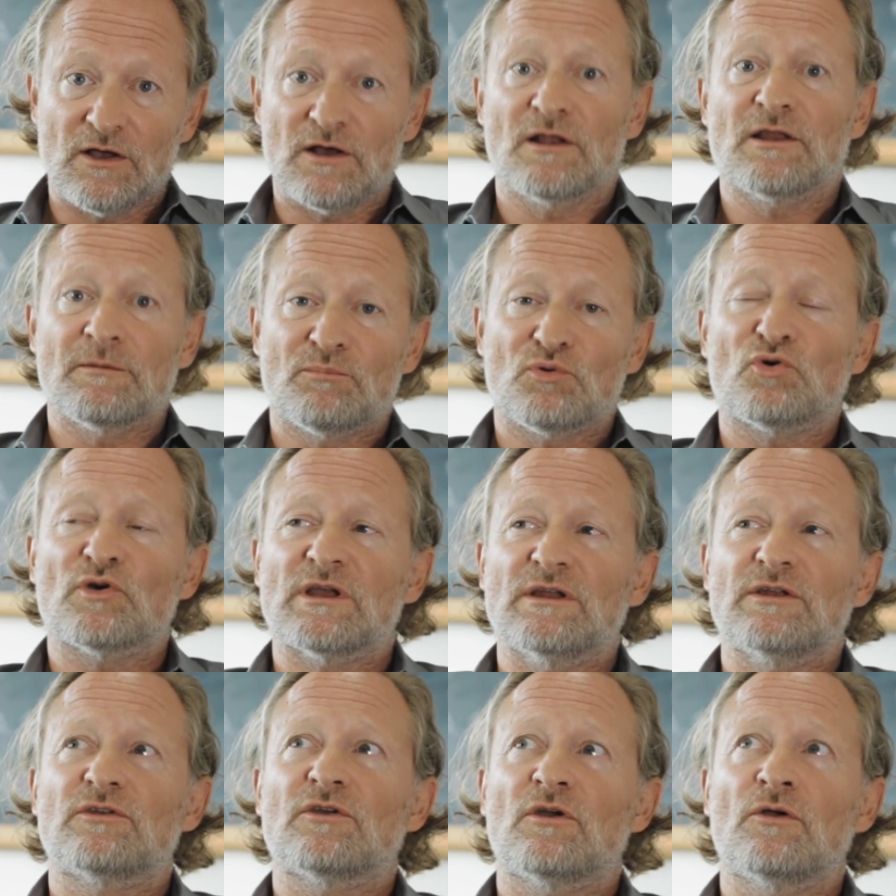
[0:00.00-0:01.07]
earlier
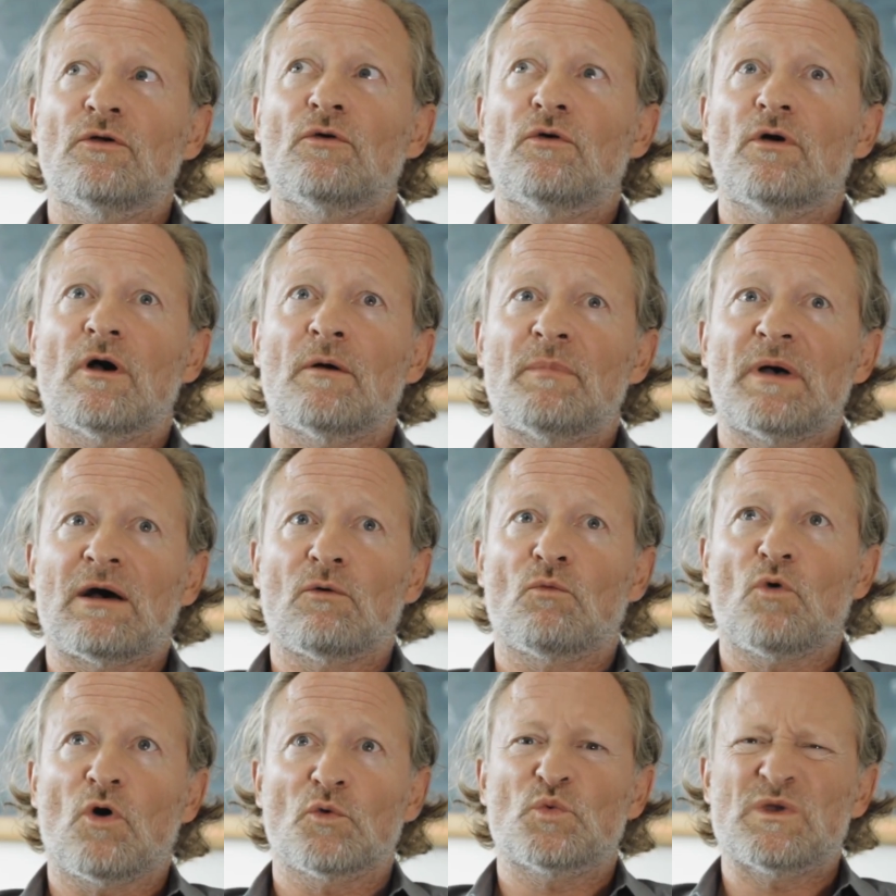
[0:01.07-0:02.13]
point about
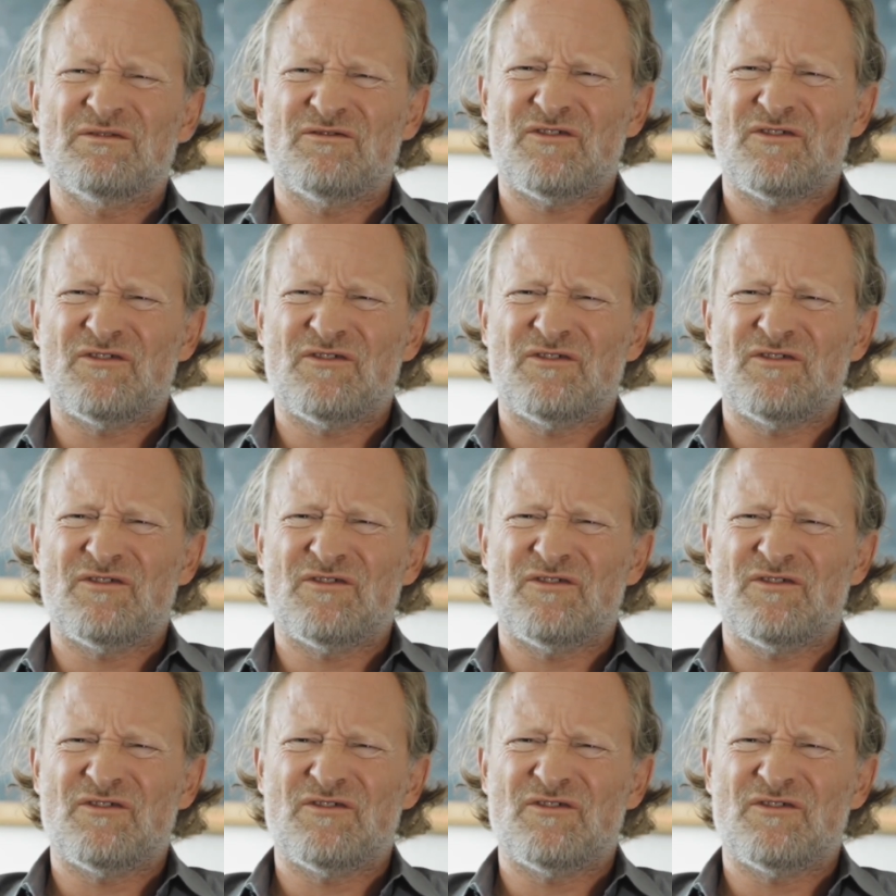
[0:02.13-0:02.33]
what we